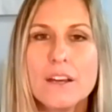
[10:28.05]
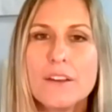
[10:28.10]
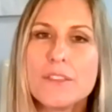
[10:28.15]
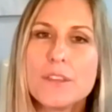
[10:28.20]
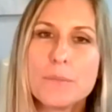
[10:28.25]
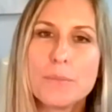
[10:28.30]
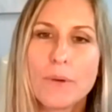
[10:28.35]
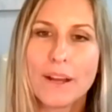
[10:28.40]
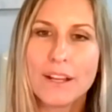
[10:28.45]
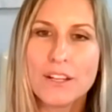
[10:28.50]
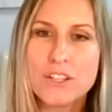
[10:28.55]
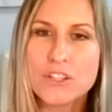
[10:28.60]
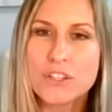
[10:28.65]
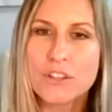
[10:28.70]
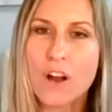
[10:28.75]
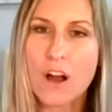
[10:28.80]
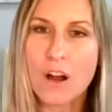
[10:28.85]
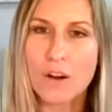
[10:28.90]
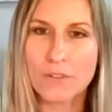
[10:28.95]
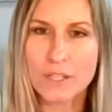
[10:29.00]
the brain
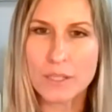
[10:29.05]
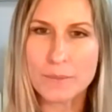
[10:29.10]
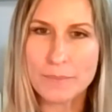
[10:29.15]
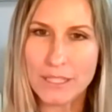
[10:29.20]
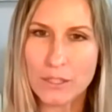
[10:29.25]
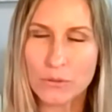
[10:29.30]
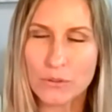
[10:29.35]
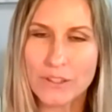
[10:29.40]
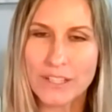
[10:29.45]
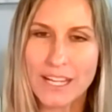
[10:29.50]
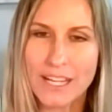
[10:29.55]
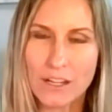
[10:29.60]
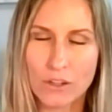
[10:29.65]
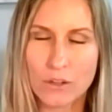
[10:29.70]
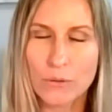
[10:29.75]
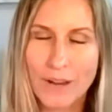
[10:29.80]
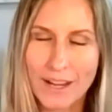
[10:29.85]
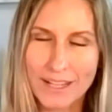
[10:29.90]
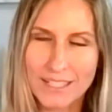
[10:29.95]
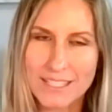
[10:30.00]
should already be
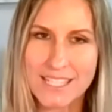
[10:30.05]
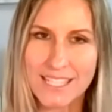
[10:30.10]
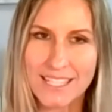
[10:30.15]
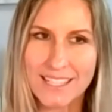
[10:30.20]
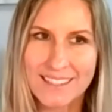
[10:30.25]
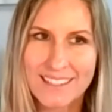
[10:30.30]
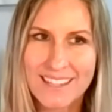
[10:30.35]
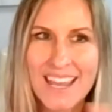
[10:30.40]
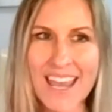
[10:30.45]
correcting.